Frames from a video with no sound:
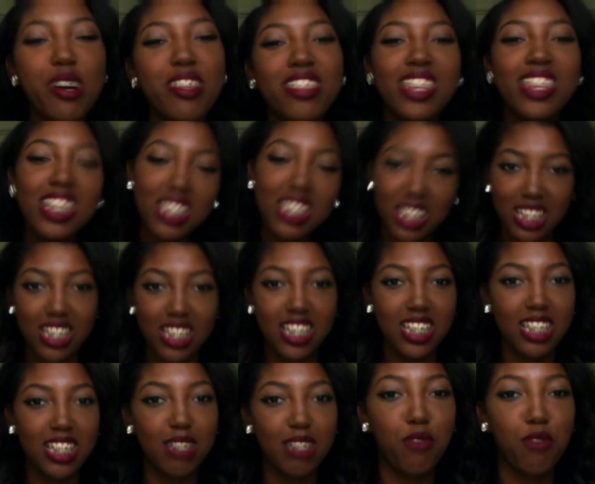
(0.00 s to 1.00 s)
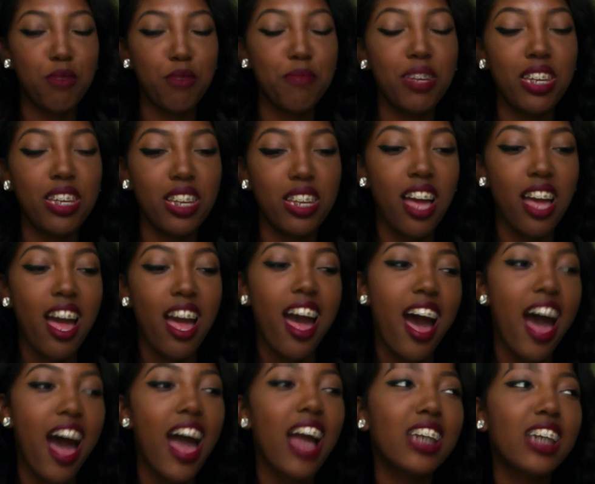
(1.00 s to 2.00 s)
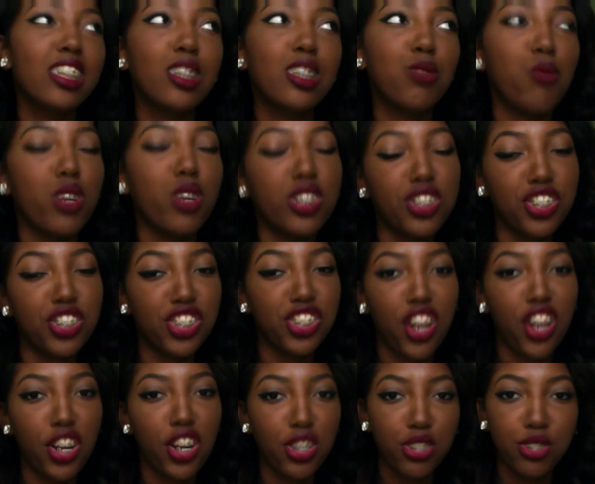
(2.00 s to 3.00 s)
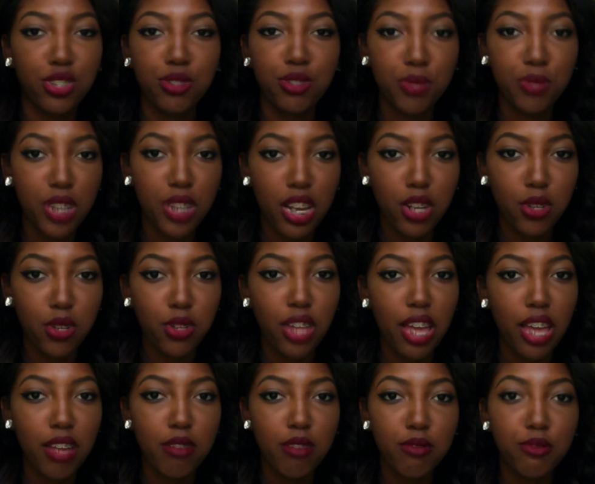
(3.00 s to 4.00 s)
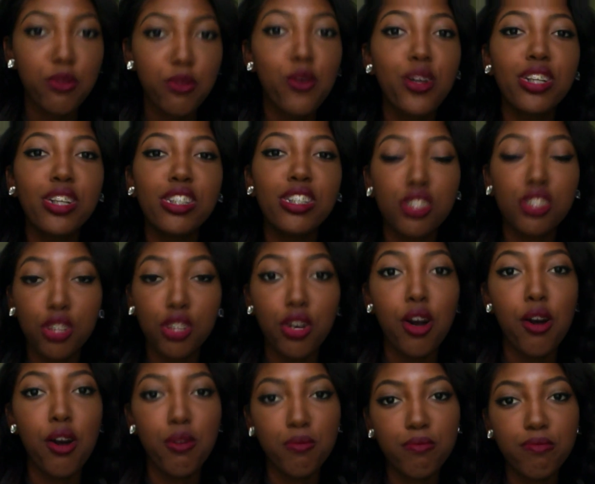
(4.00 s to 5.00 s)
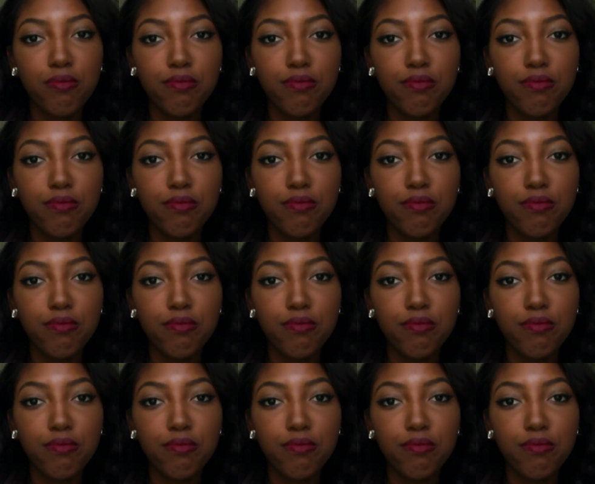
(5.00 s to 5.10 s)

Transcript: This is just for me. I actually wanted to start a YouTube channel 4 years ago.